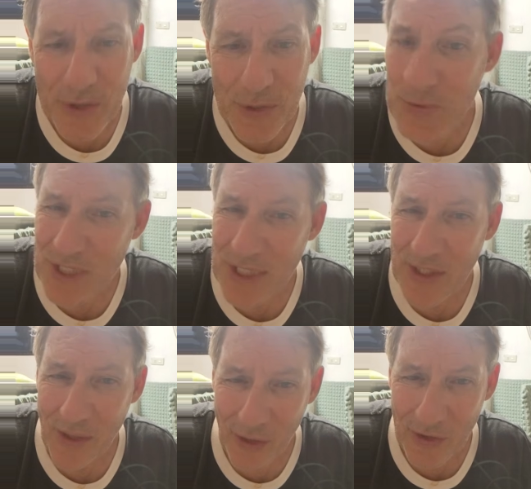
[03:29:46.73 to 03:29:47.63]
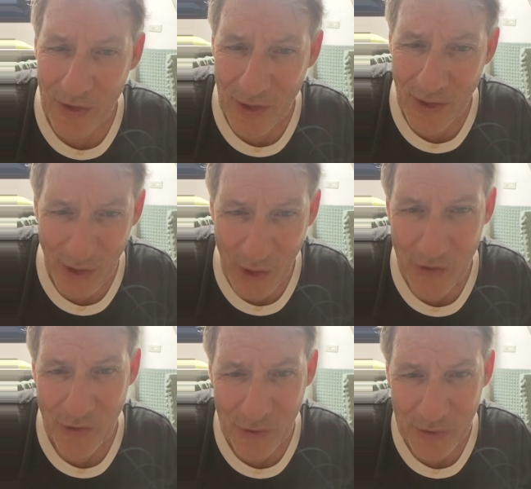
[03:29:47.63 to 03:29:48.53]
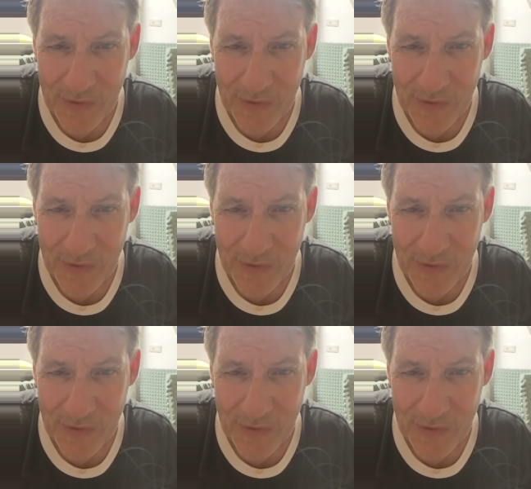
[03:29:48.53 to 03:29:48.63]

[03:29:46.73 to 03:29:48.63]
you sing all along to.